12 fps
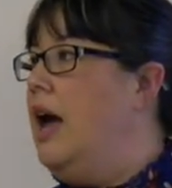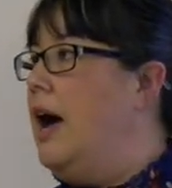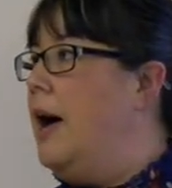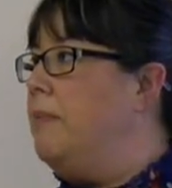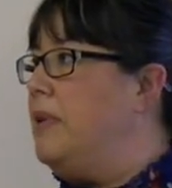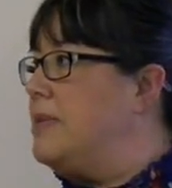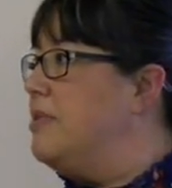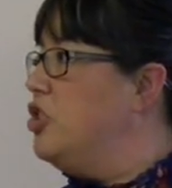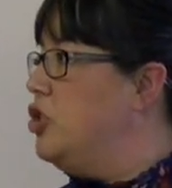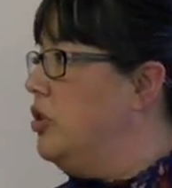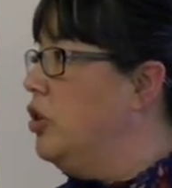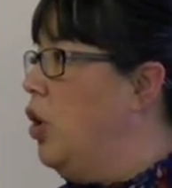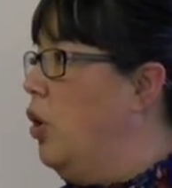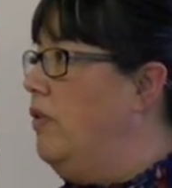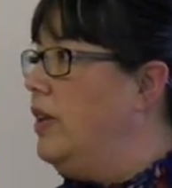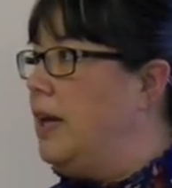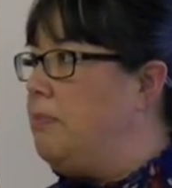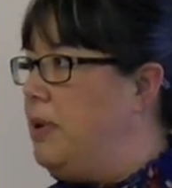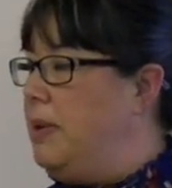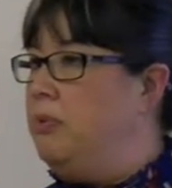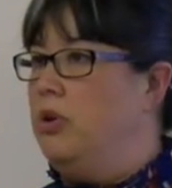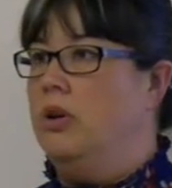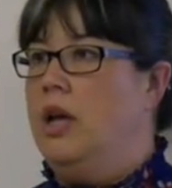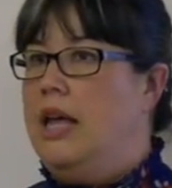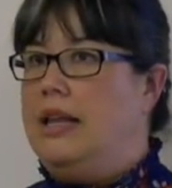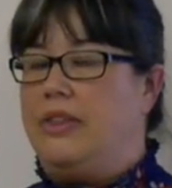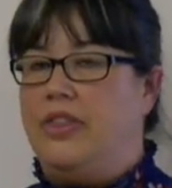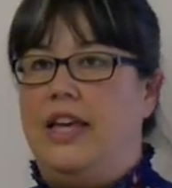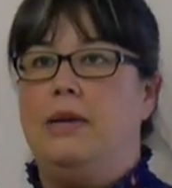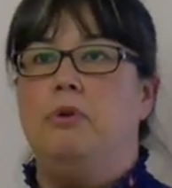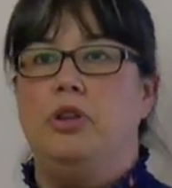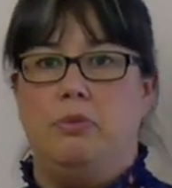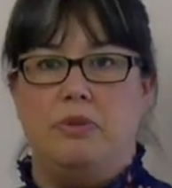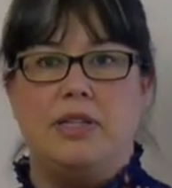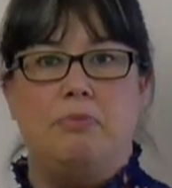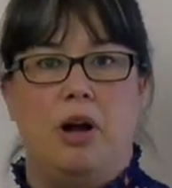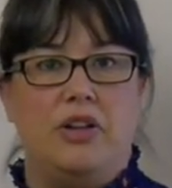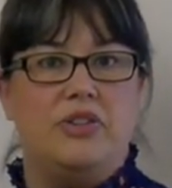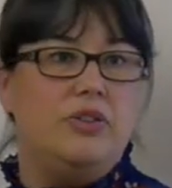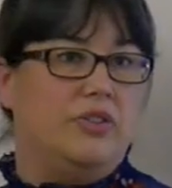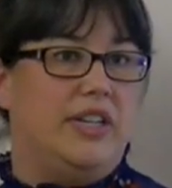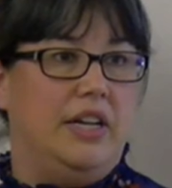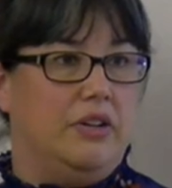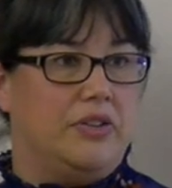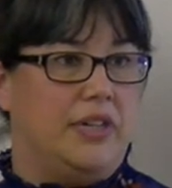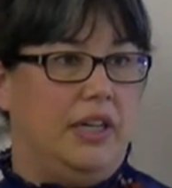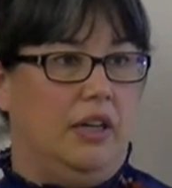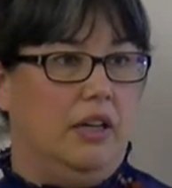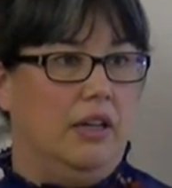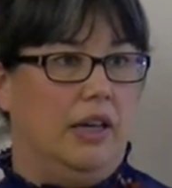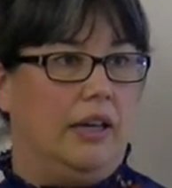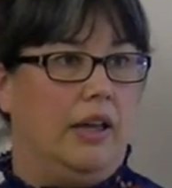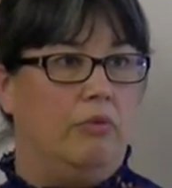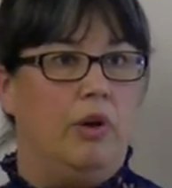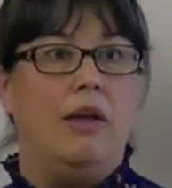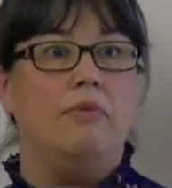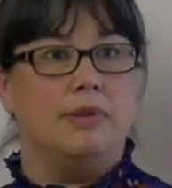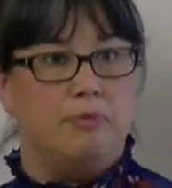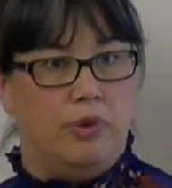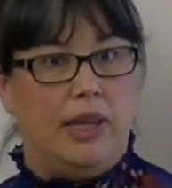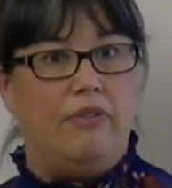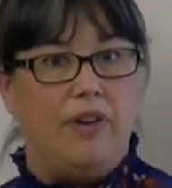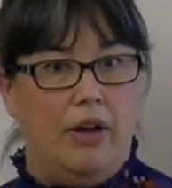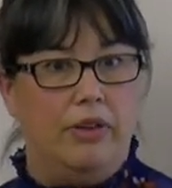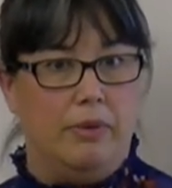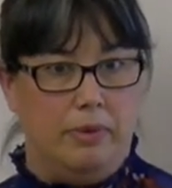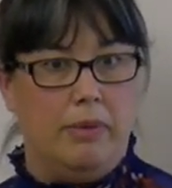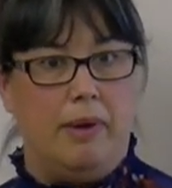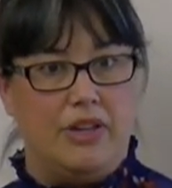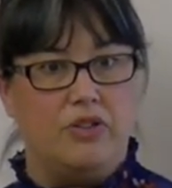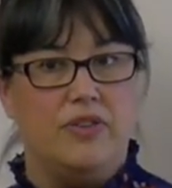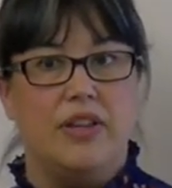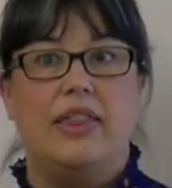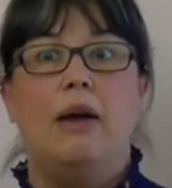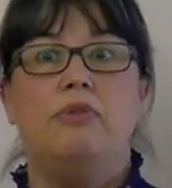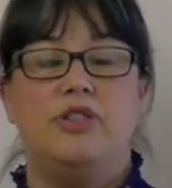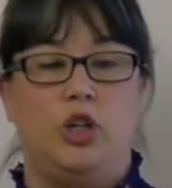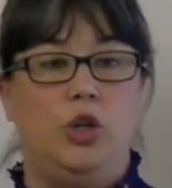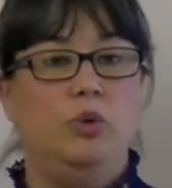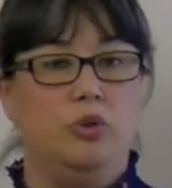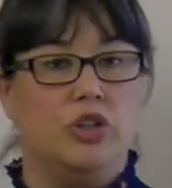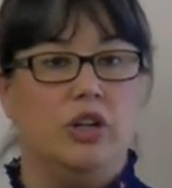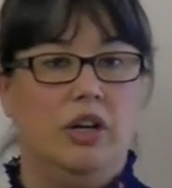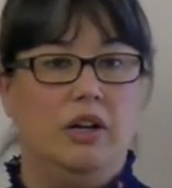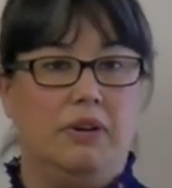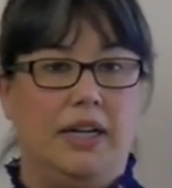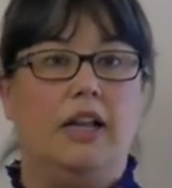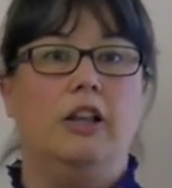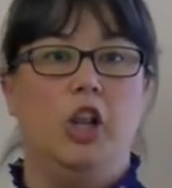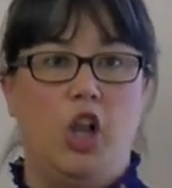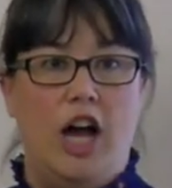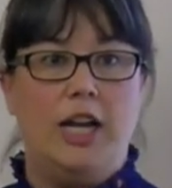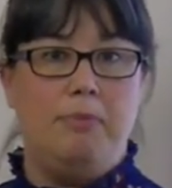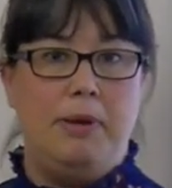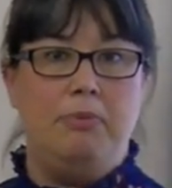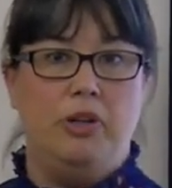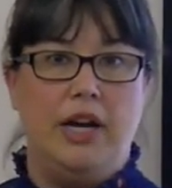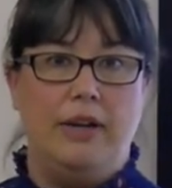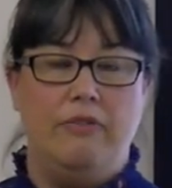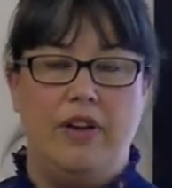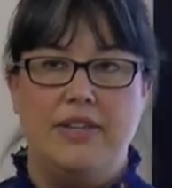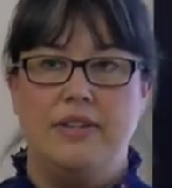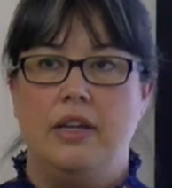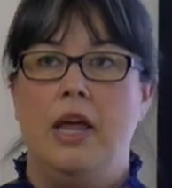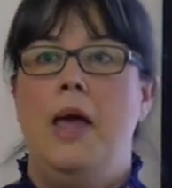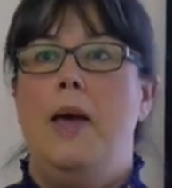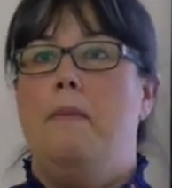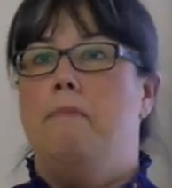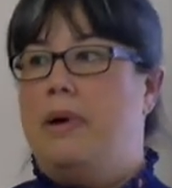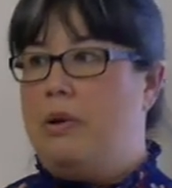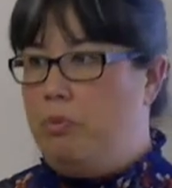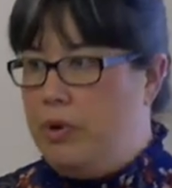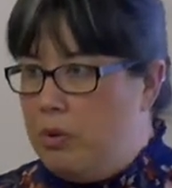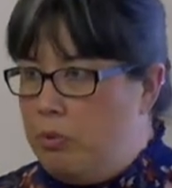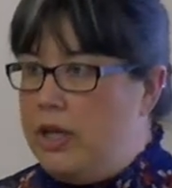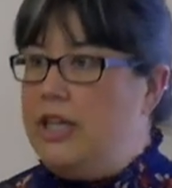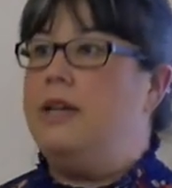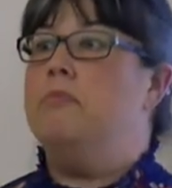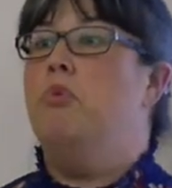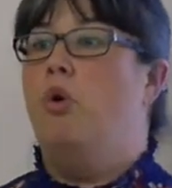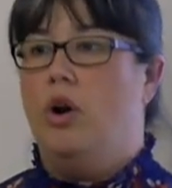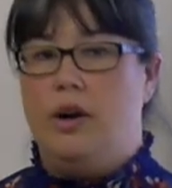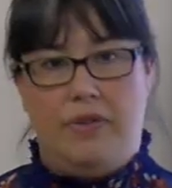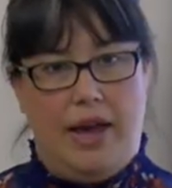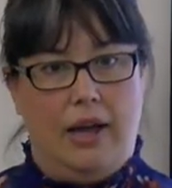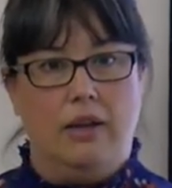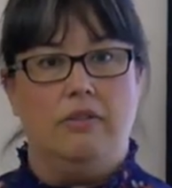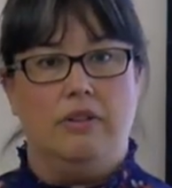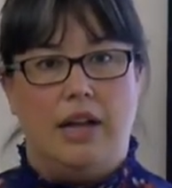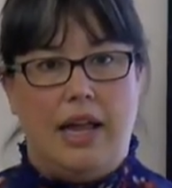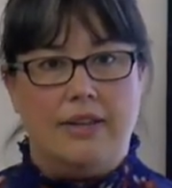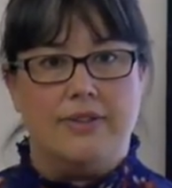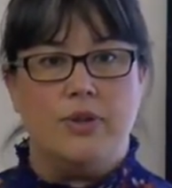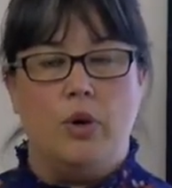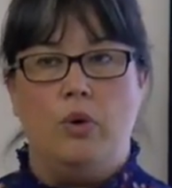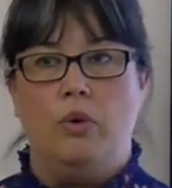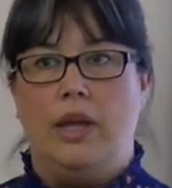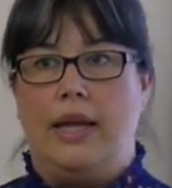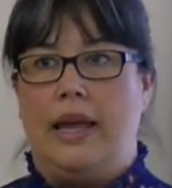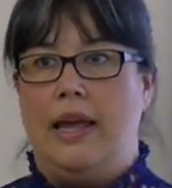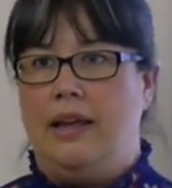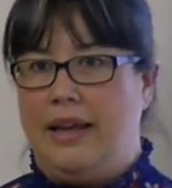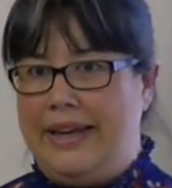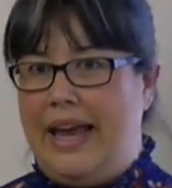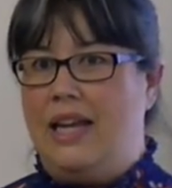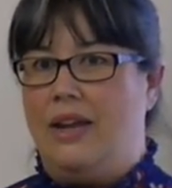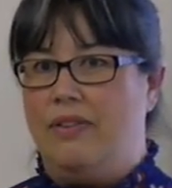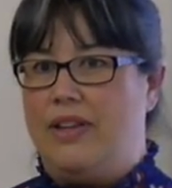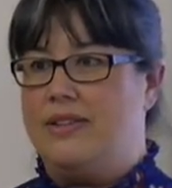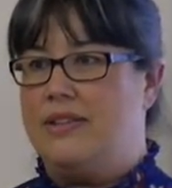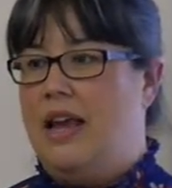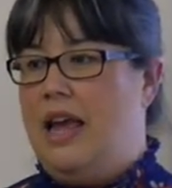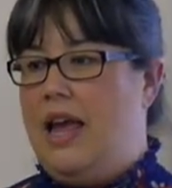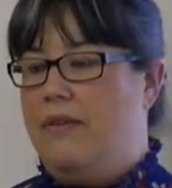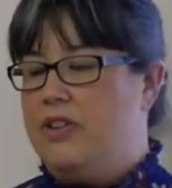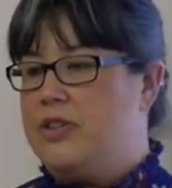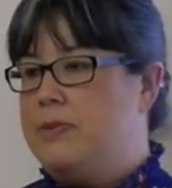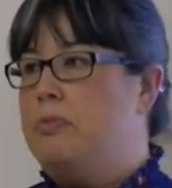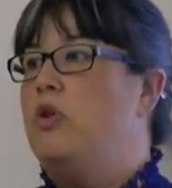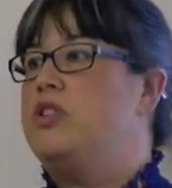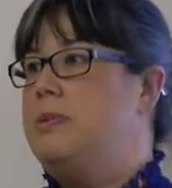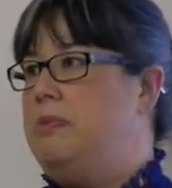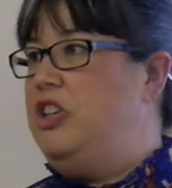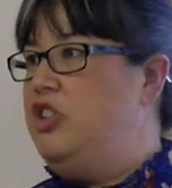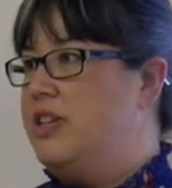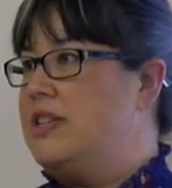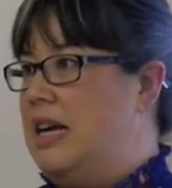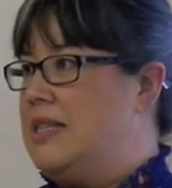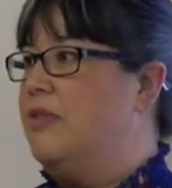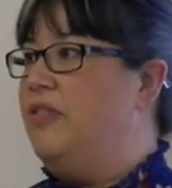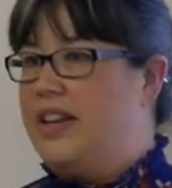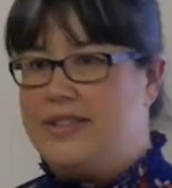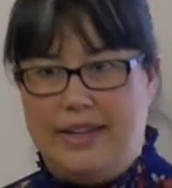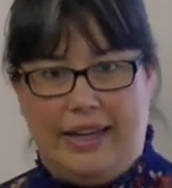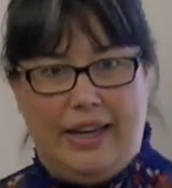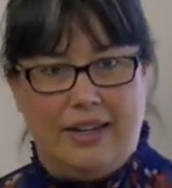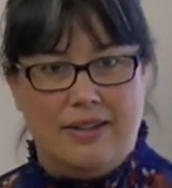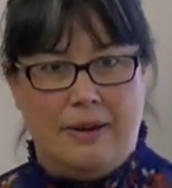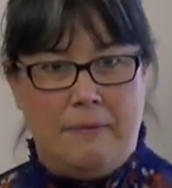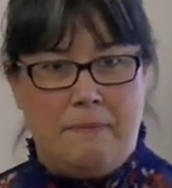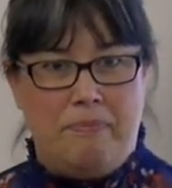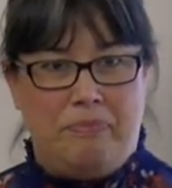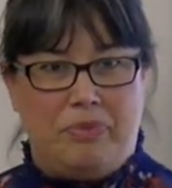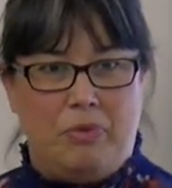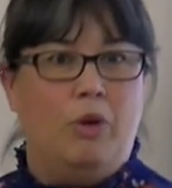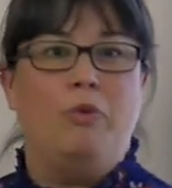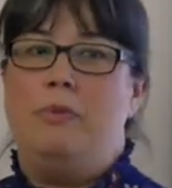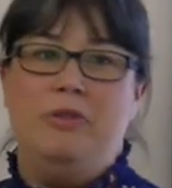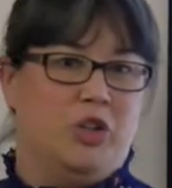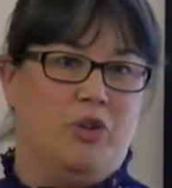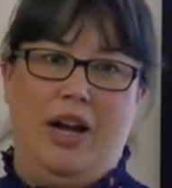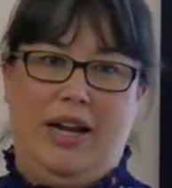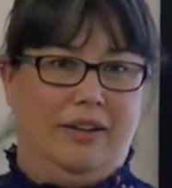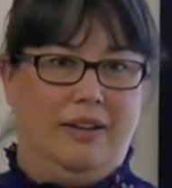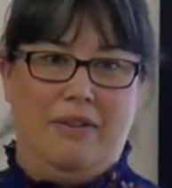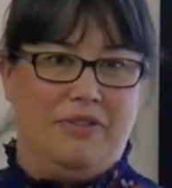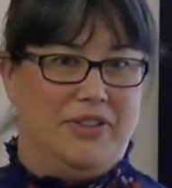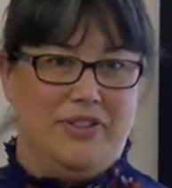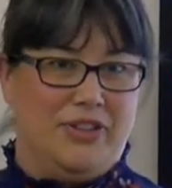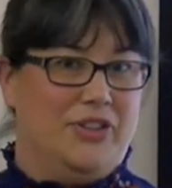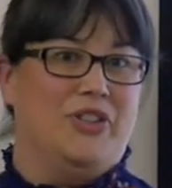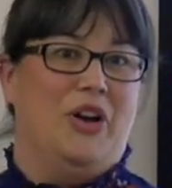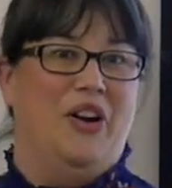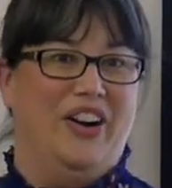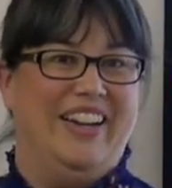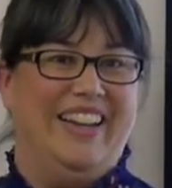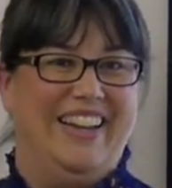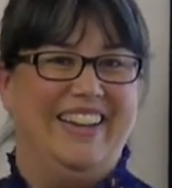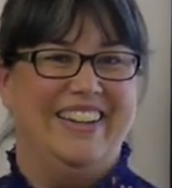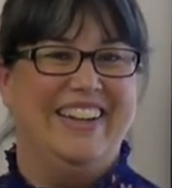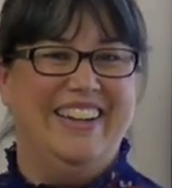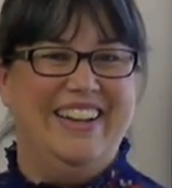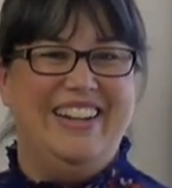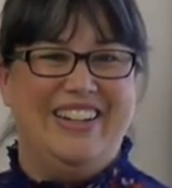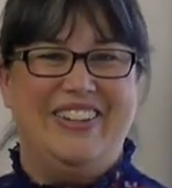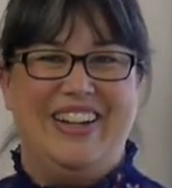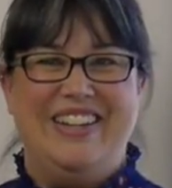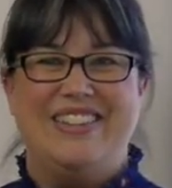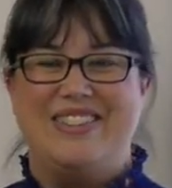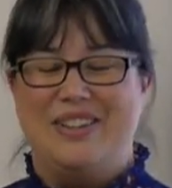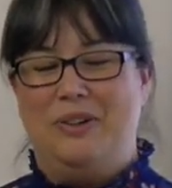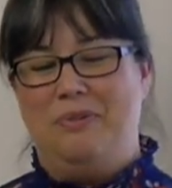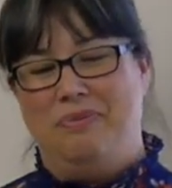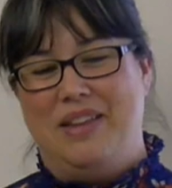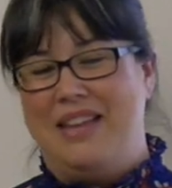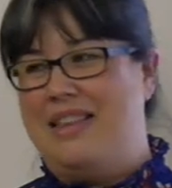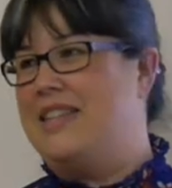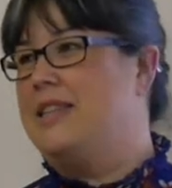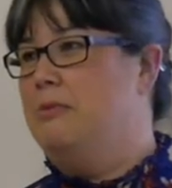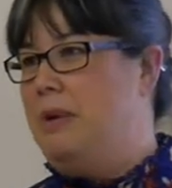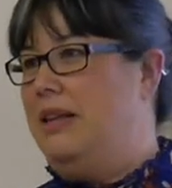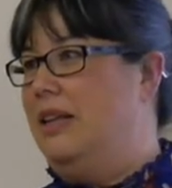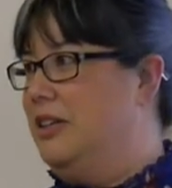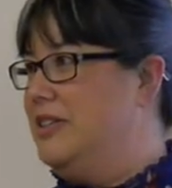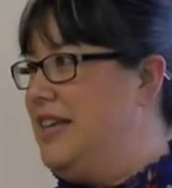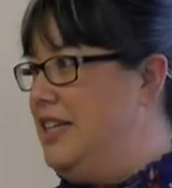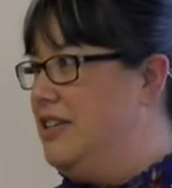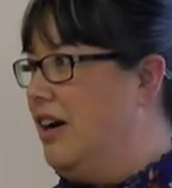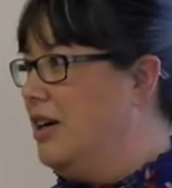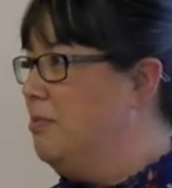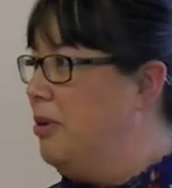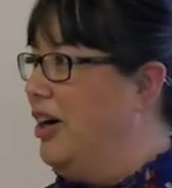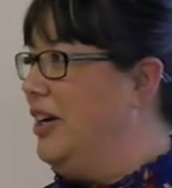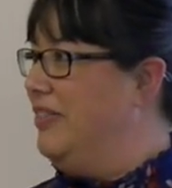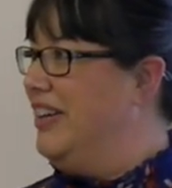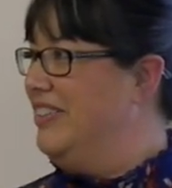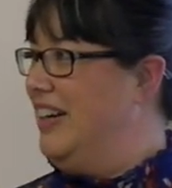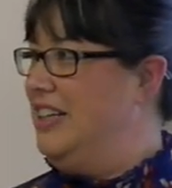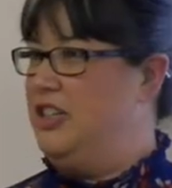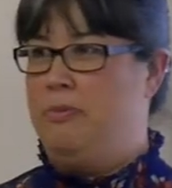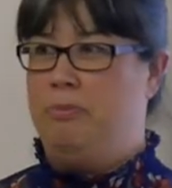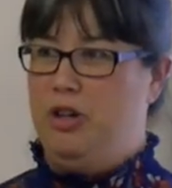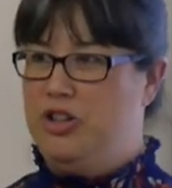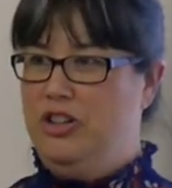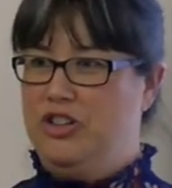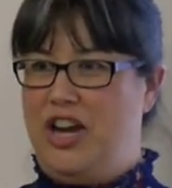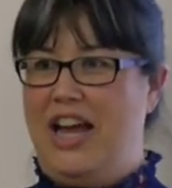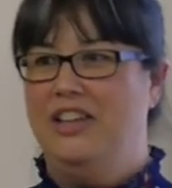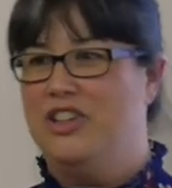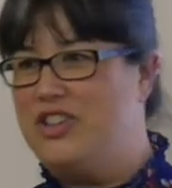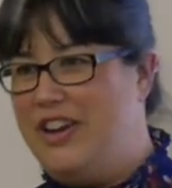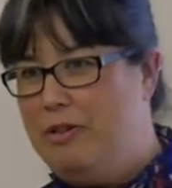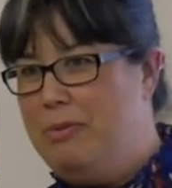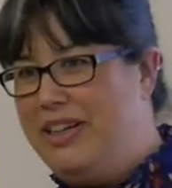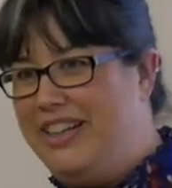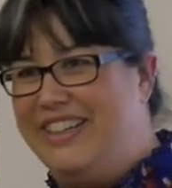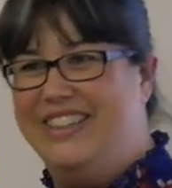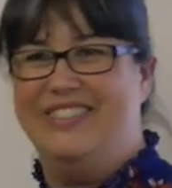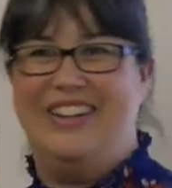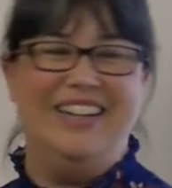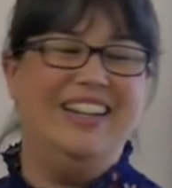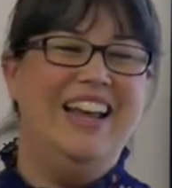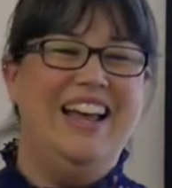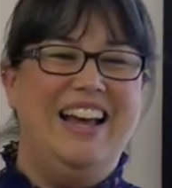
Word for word: Um, especially during COVID, like people, like think about the response to TRC, like when, when they found the, the mass graves, like that was huge right? A lot of people got invested, but we, we need more of that. And so, like again, if it's if it's supposed to just us fixing it, well, we've been trying ever since it started, right? So that, that's my little TED Talk part of it, right? Personal challenge to everybody here, right?